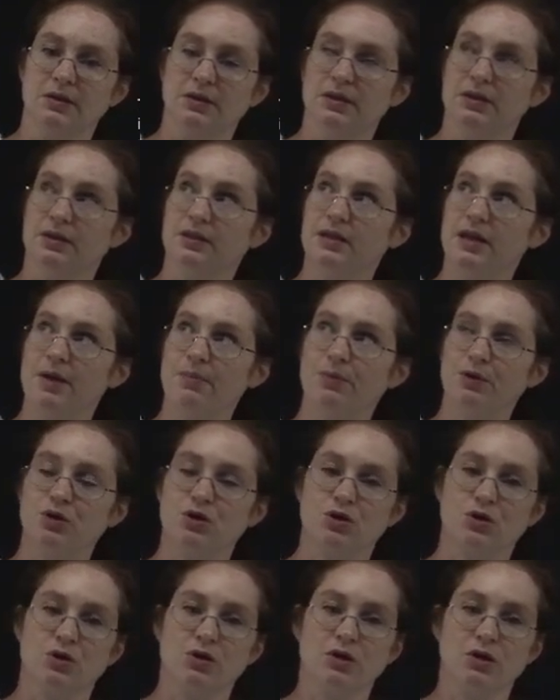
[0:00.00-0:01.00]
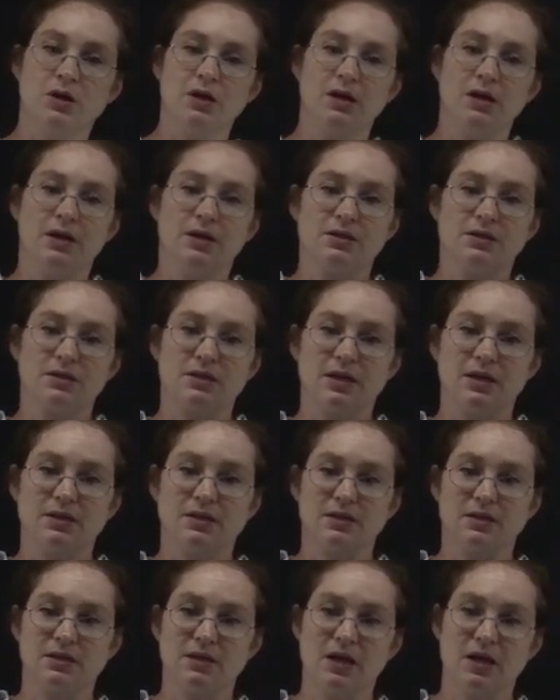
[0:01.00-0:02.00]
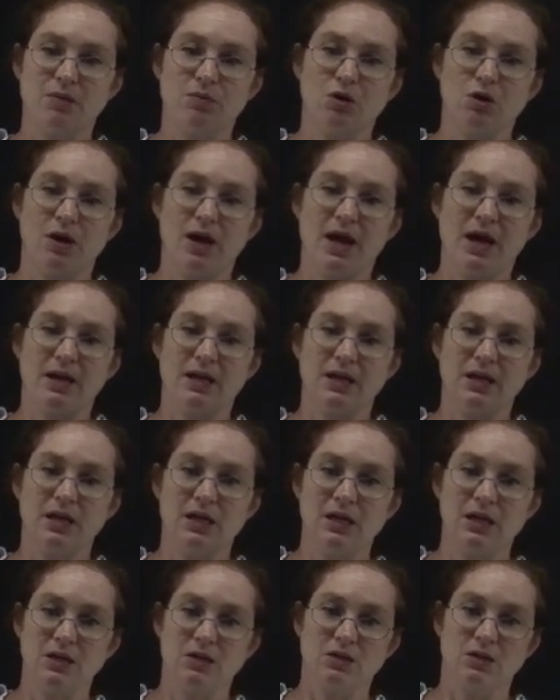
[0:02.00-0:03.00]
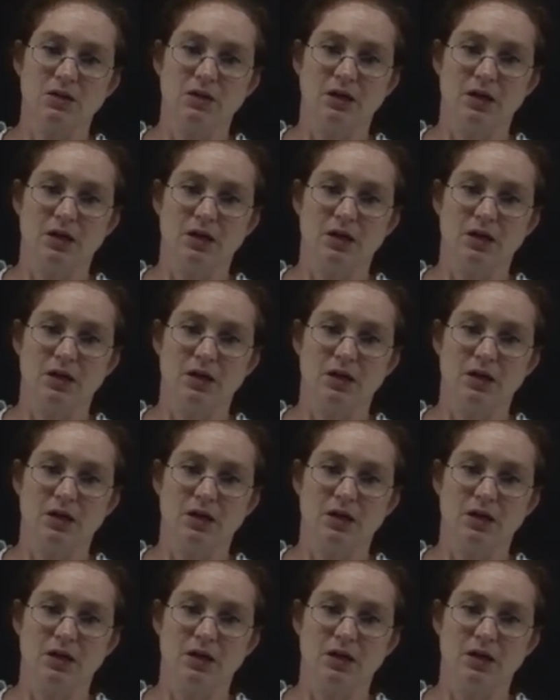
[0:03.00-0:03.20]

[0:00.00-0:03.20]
the temperature stays the same, you're adding heat.